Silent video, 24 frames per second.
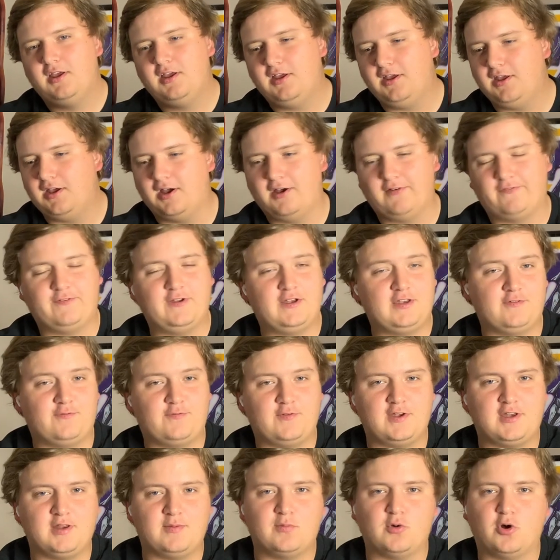
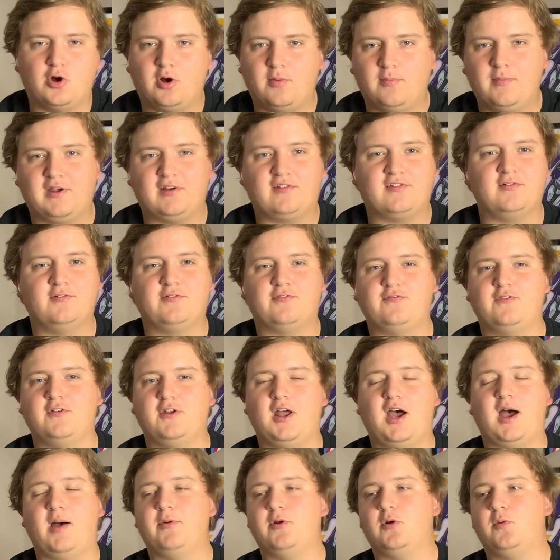50-50 ball, makes a
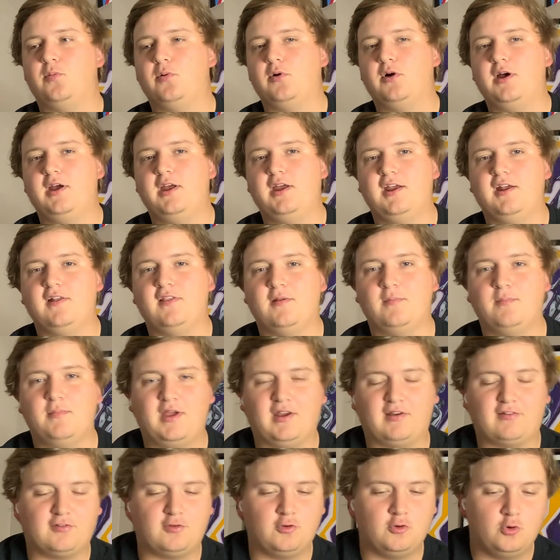phenomenal play, and then
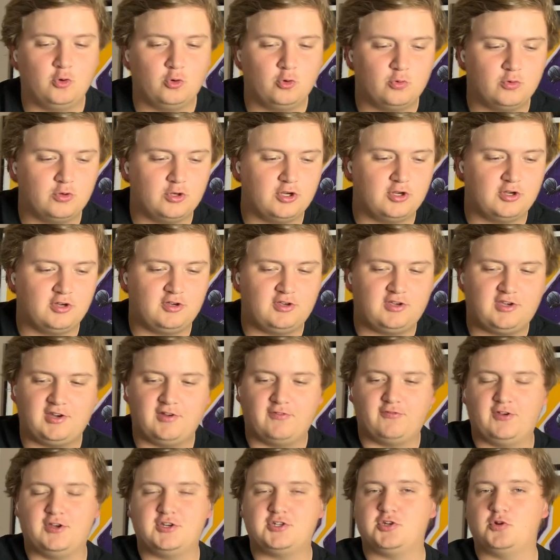makes two
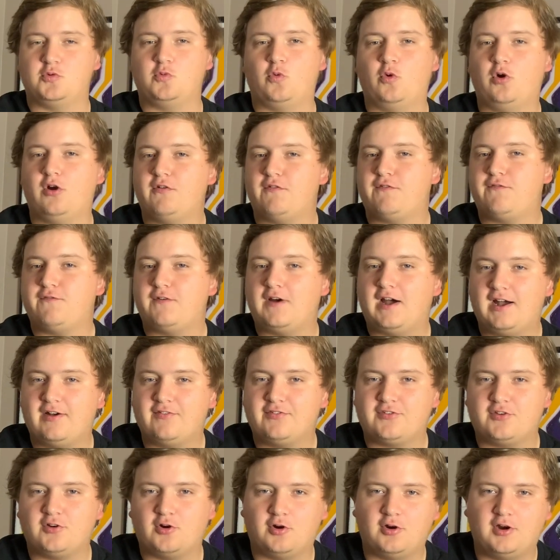Division I
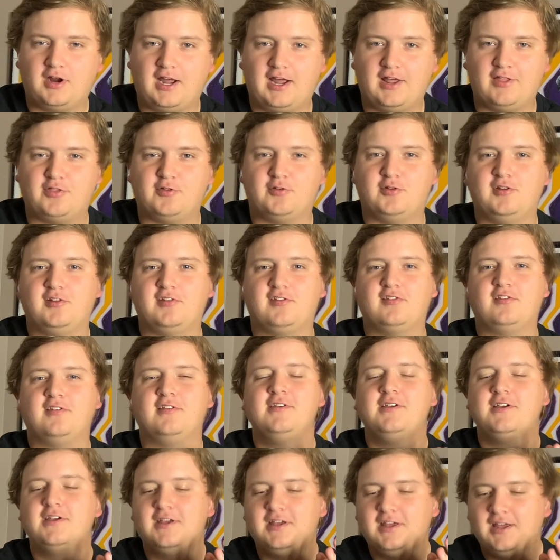5-star athletes
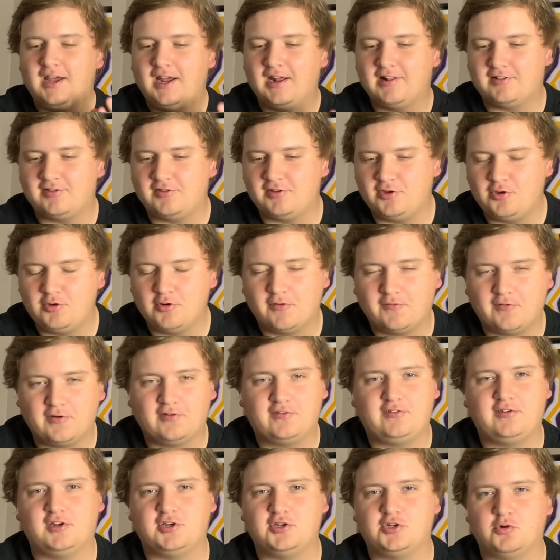at the
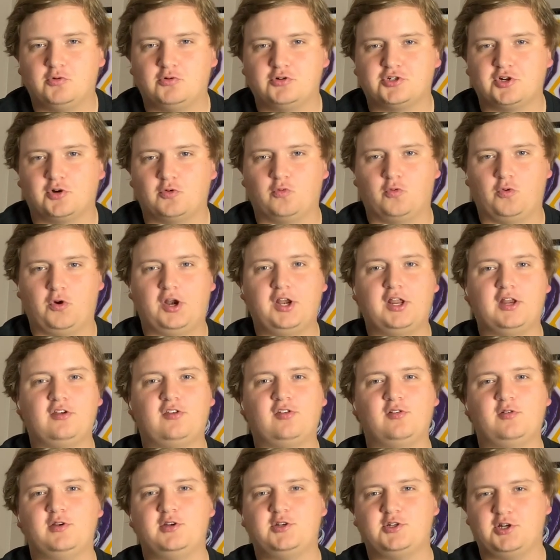University of Georgia run
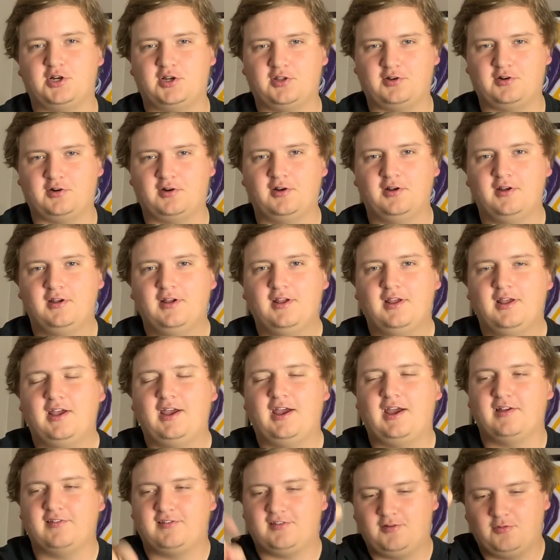into each other
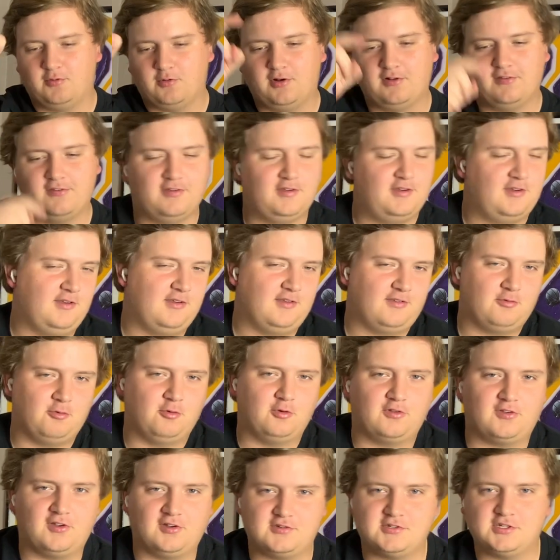as he runs in to score
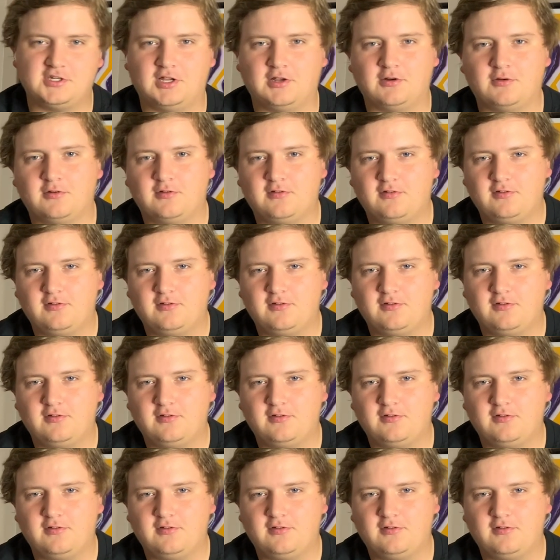a touchdown